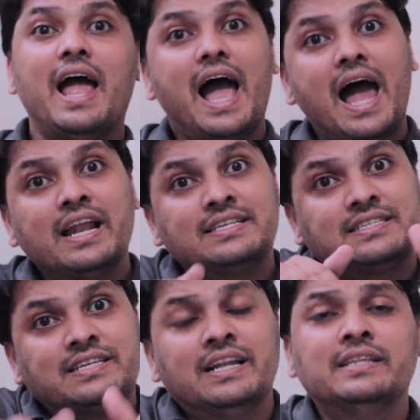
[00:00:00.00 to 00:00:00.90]
and it's
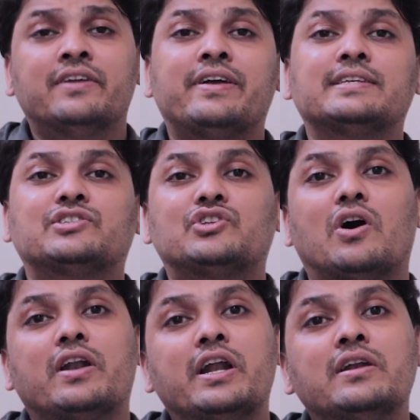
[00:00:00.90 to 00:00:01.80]
still in the
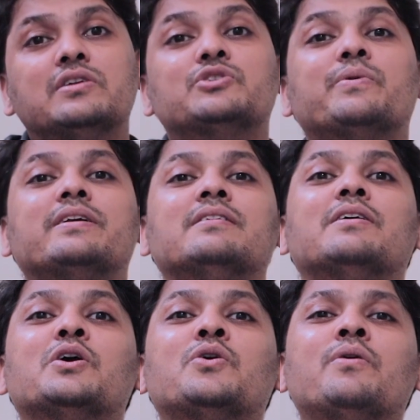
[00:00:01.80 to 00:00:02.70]
restaurant and doing
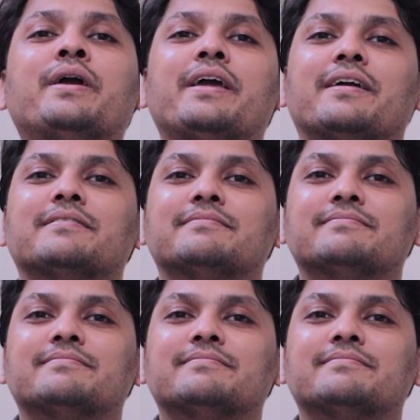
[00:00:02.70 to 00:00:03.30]
cooking.